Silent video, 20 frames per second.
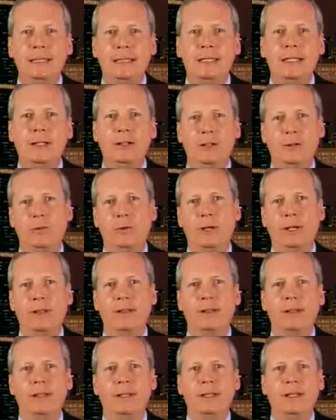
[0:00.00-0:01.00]
dealing
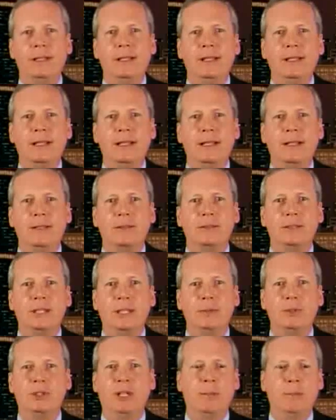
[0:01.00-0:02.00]
with
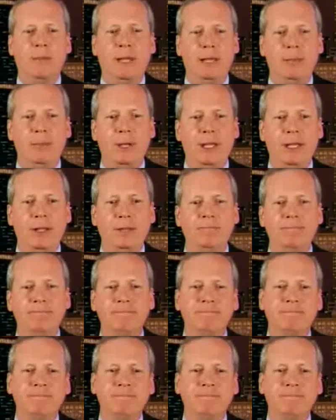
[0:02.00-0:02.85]
tips that may be